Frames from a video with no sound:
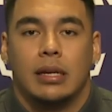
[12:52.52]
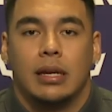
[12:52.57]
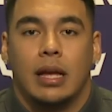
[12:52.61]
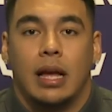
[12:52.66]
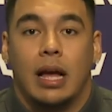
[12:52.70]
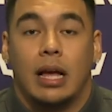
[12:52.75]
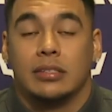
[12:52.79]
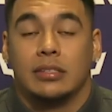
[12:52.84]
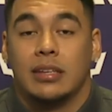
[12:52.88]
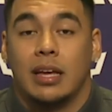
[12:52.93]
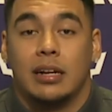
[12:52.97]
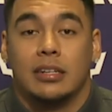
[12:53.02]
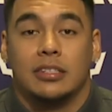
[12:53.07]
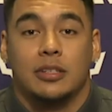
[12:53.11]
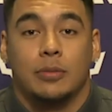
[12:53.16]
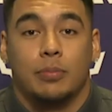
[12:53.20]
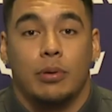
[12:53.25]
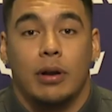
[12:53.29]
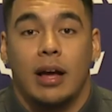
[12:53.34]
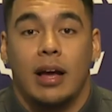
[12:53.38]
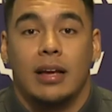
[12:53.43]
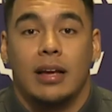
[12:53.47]
I was kind of
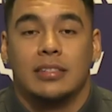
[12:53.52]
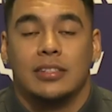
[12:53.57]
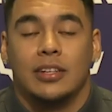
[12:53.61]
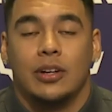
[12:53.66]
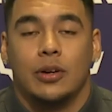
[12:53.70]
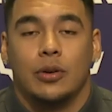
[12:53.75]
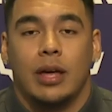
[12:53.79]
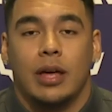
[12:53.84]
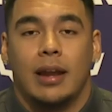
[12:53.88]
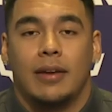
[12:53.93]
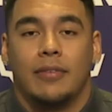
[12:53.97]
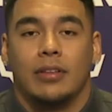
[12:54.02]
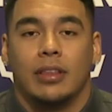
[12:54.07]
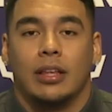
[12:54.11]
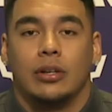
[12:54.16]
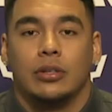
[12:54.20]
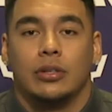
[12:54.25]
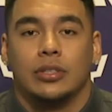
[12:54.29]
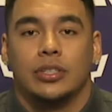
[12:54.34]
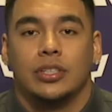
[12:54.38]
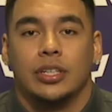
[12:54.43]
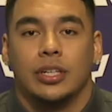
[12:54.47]
surprised, you know, kind of a
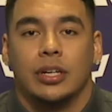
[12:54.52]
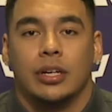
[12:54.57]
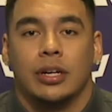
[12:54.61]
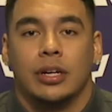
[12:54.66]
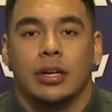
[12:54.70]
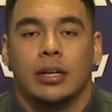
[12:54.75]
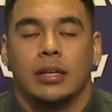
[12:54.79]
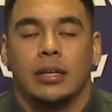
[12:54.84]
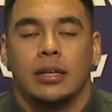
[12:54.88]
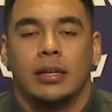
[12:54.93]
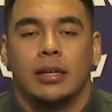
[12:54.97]
little shook